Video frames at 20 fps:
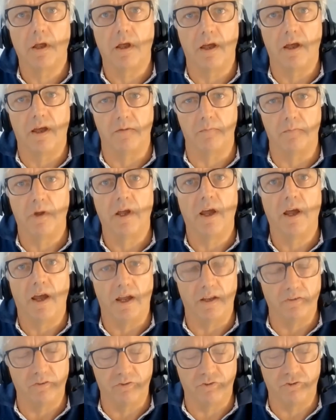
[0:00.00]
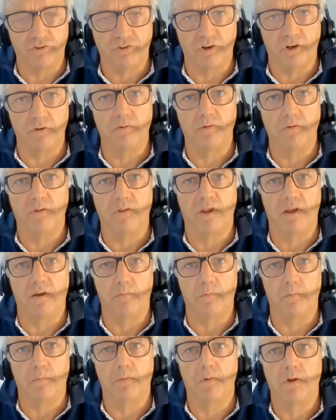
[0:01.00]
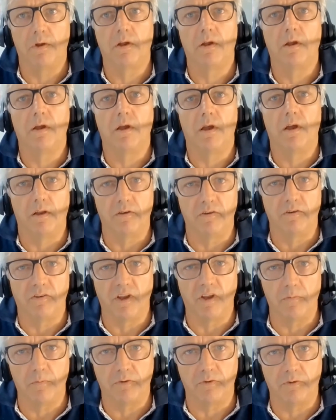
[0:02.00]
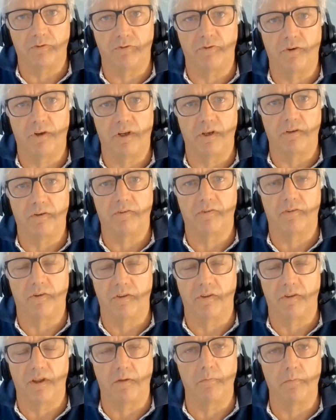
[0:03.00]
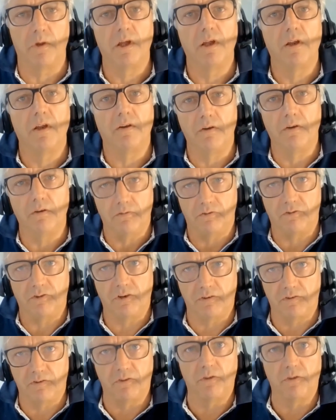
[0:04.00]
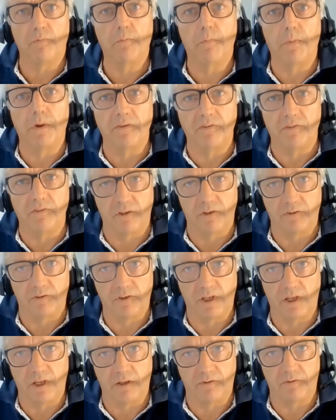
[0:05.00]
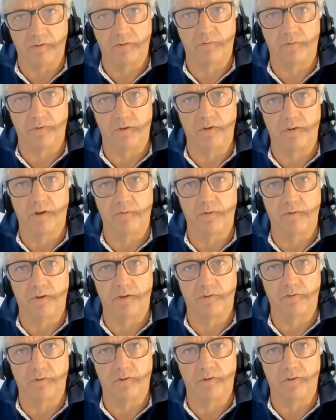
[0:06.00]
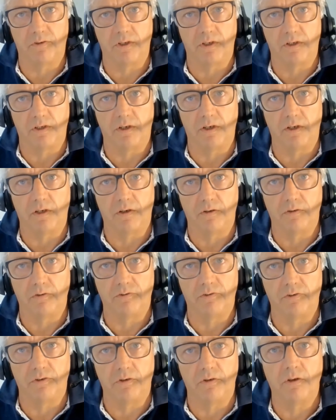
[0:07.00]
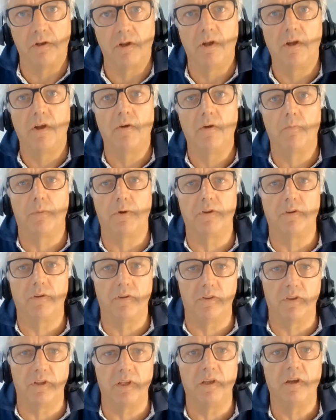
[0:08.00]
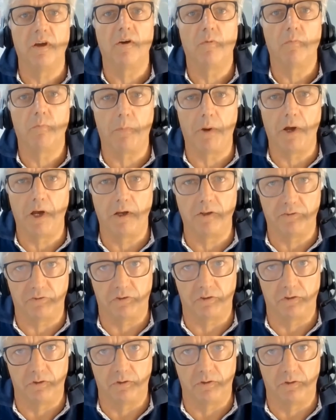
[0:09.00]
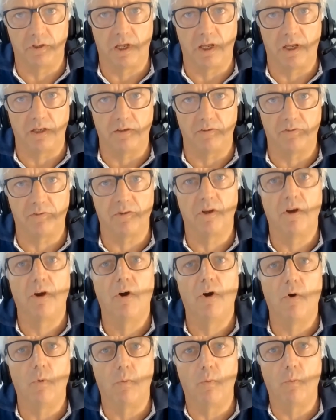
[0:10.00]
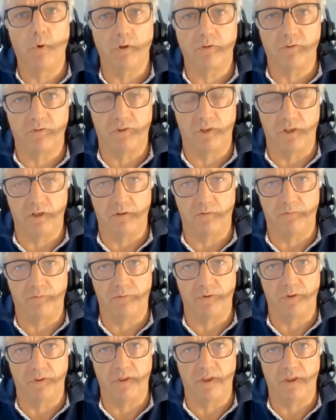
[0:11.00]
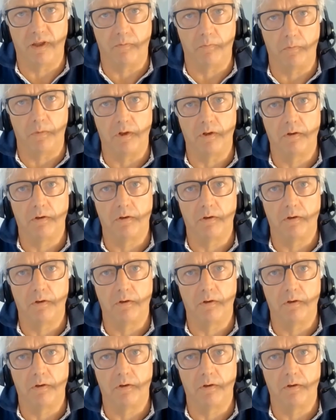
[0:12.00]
and show them and demonstrate to them not just the business case for diversity and inclusion, but the personal case. What's in it for them